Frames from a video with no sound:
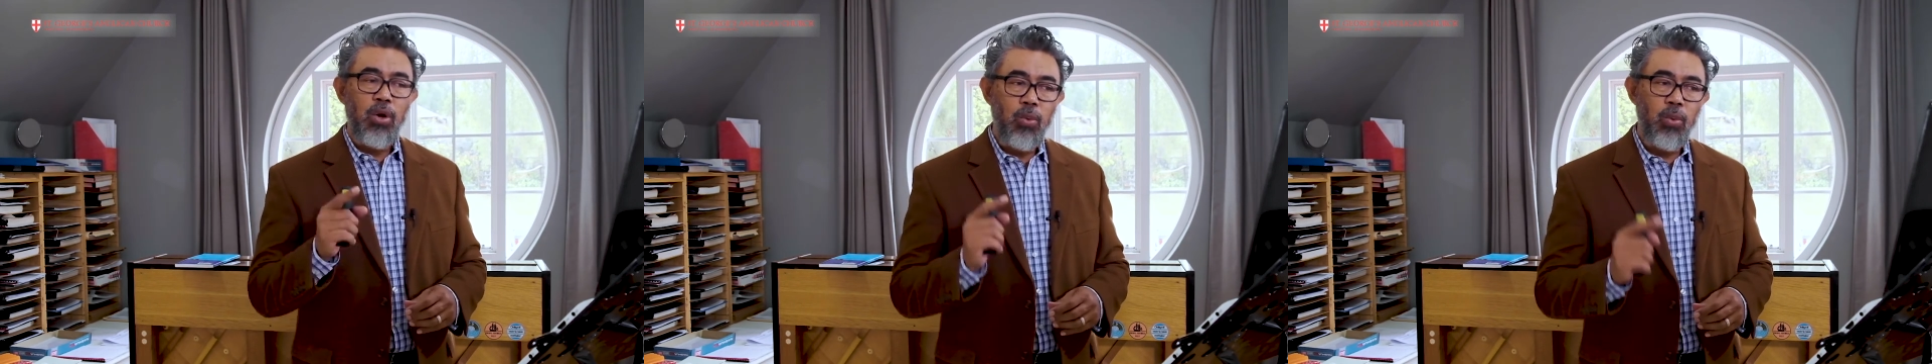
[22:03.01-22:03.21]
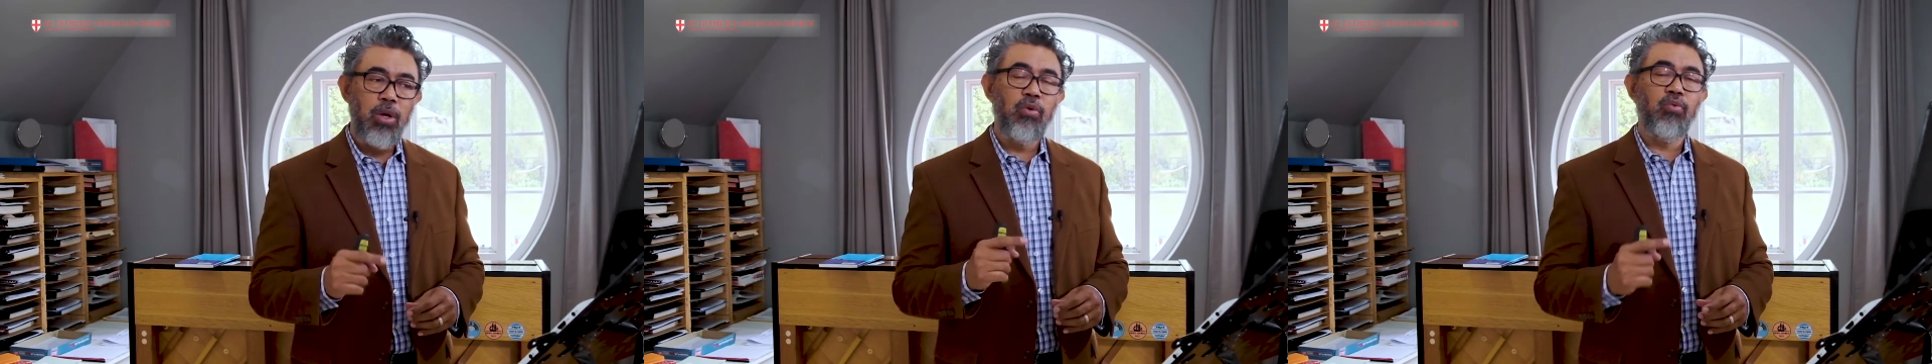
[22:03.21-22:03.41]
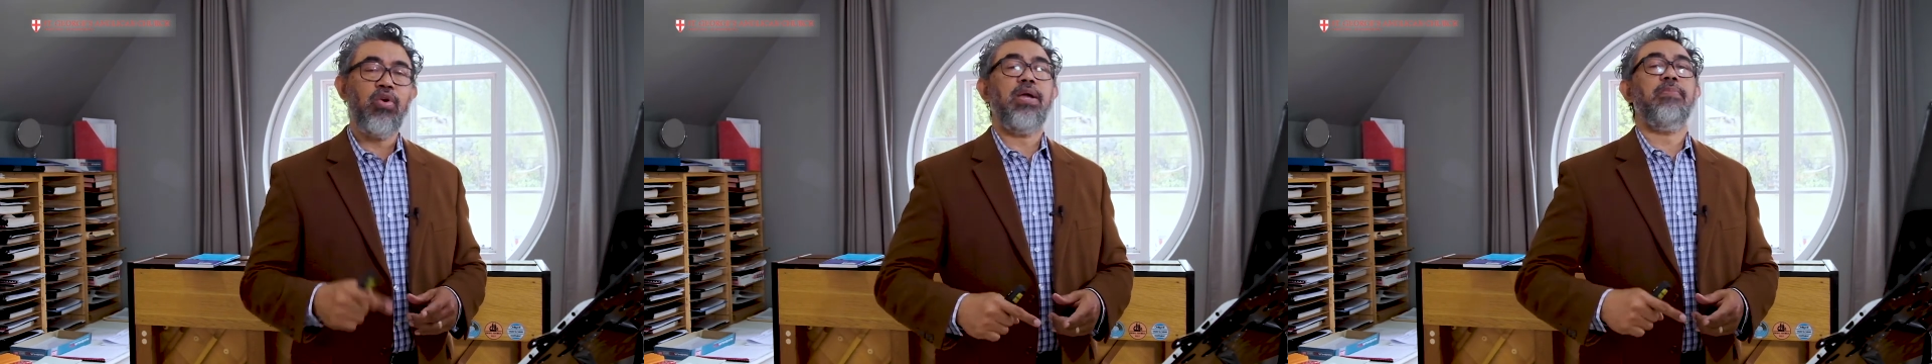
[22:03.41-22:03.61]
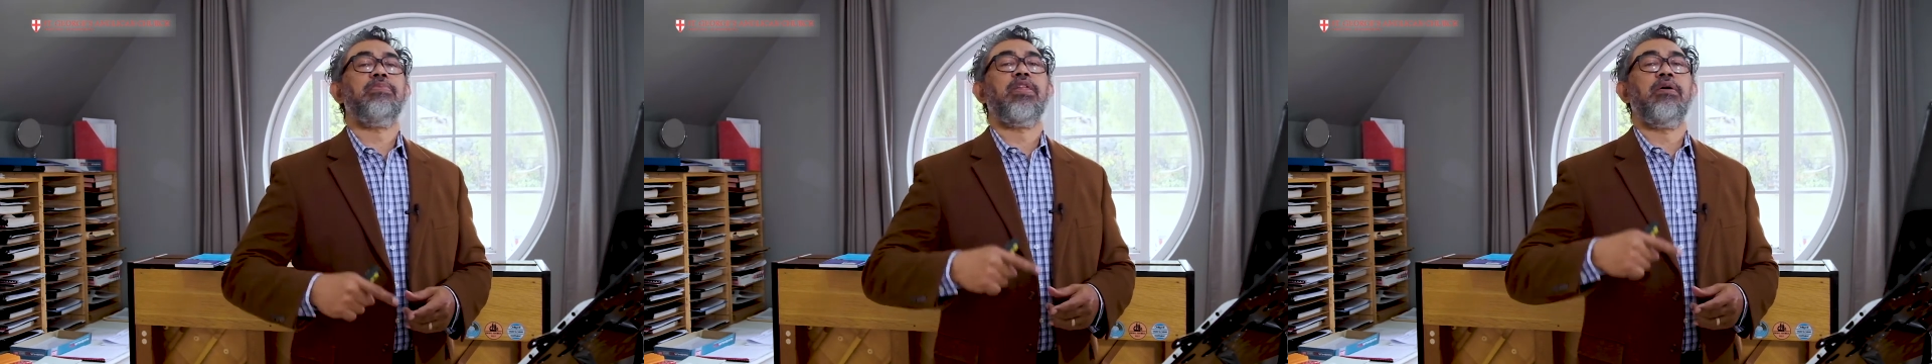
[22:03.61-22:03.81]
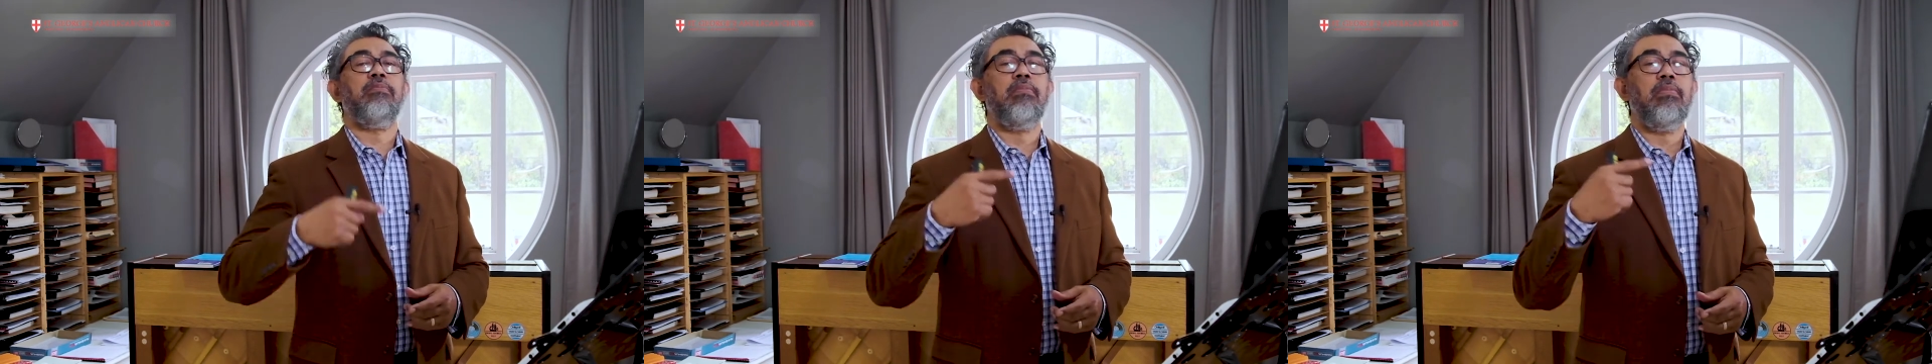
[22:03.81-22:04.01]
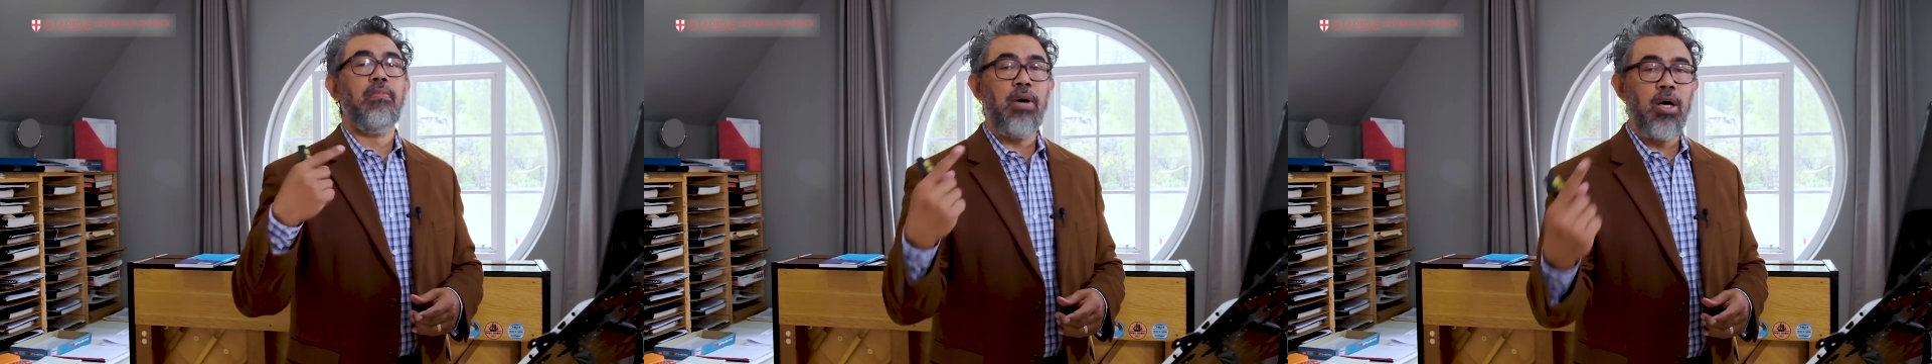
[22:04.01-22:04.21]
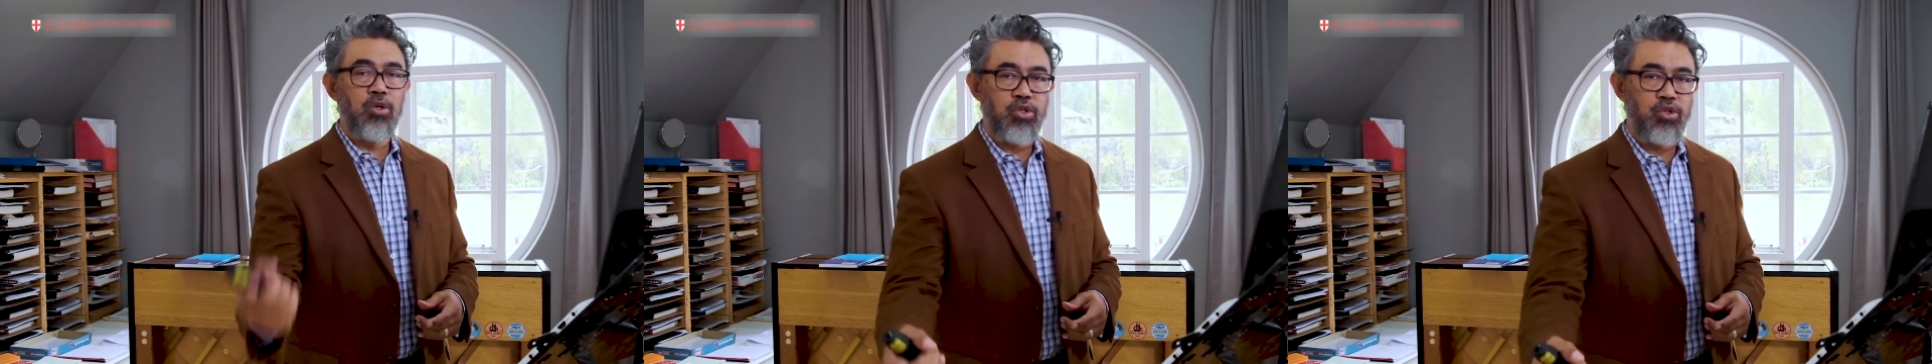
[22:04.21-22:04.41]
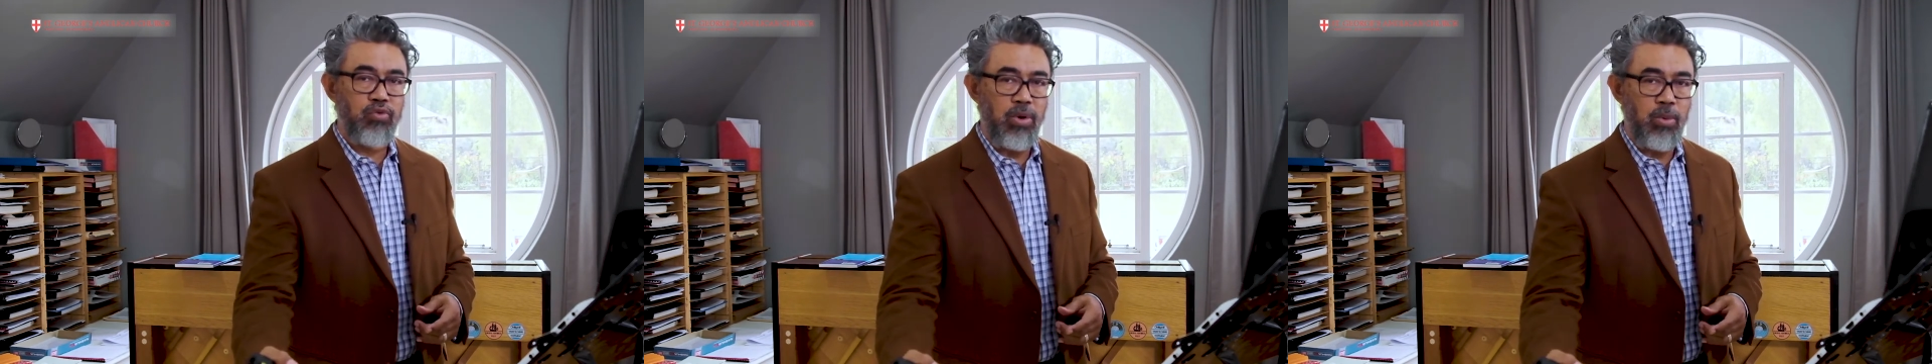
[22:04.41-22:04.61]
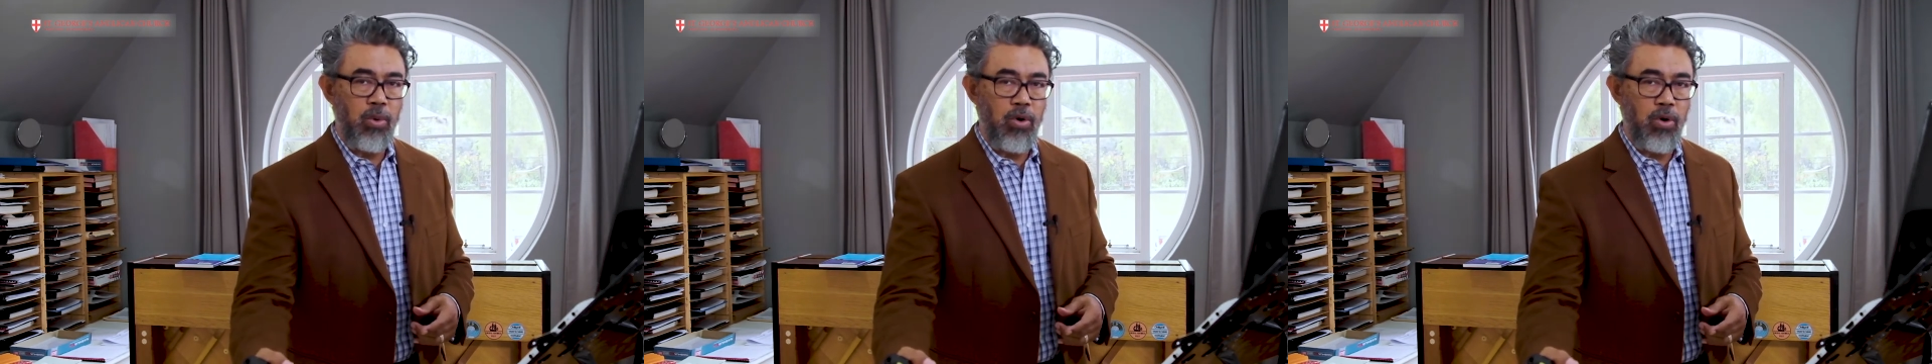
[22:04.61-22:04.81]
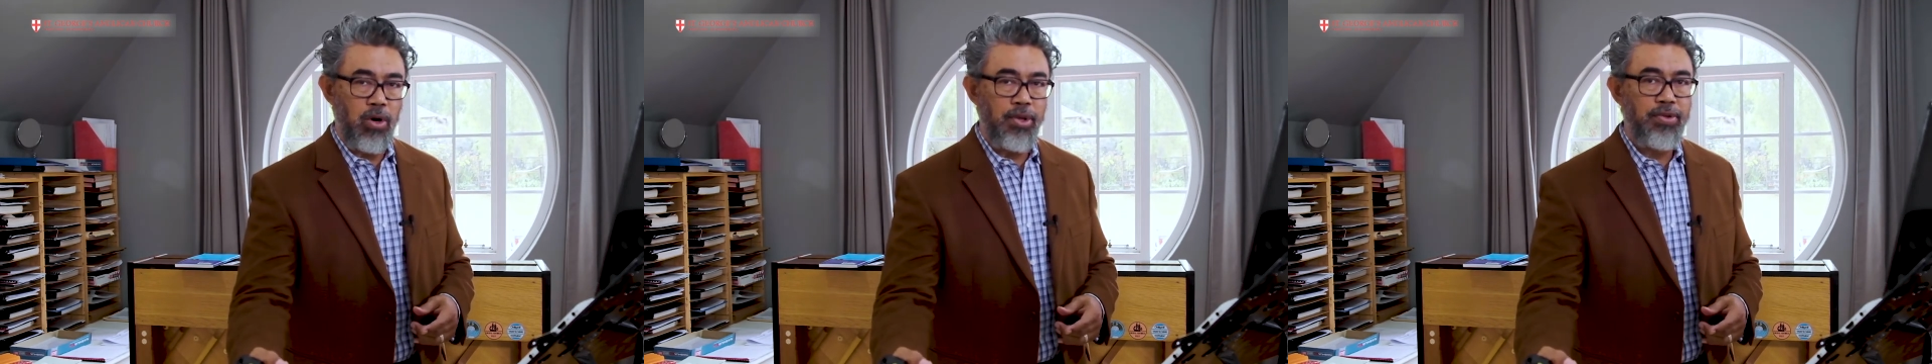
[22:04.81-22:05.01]
will reap the most
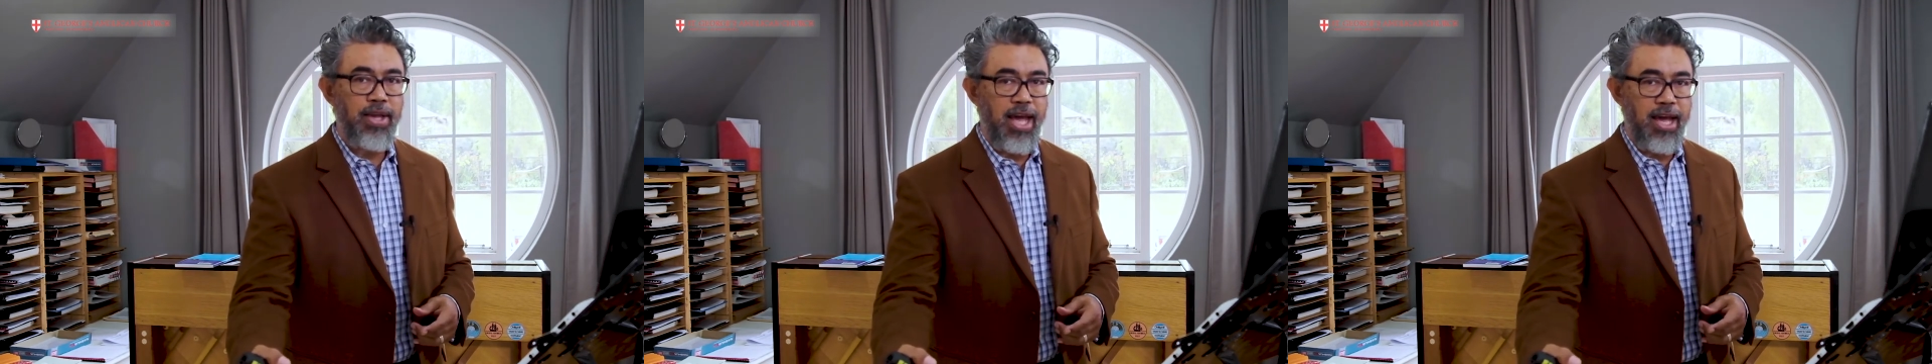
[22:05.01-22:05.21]
rewards